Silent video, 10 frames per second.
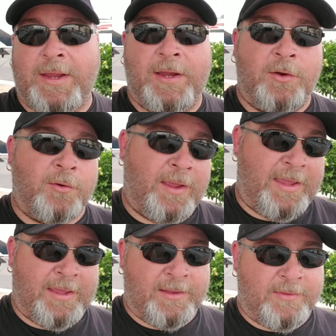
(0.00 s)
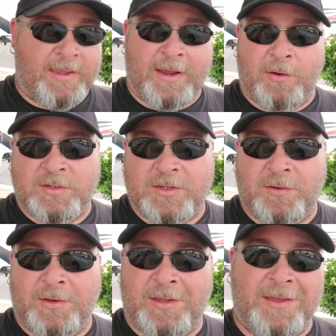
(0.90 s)
here in the
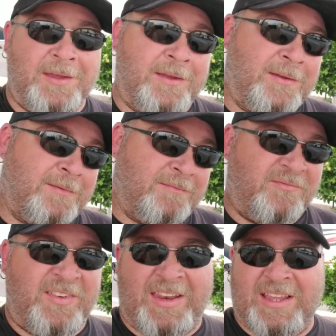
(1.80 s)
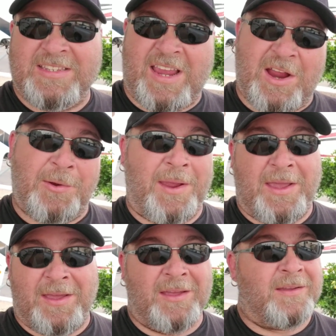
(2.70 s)
Arizona, Phoenix
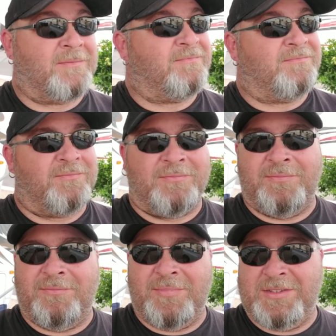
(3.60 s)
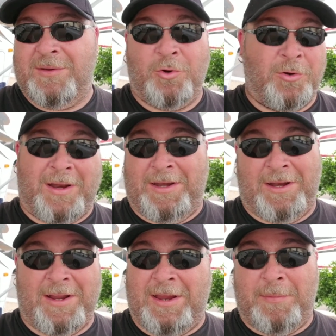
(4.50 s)
area, somewhere around
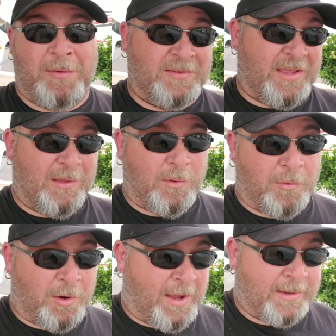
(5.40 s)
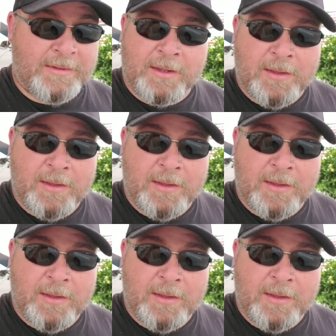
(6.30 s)
here. I can't remember exactly where we're at.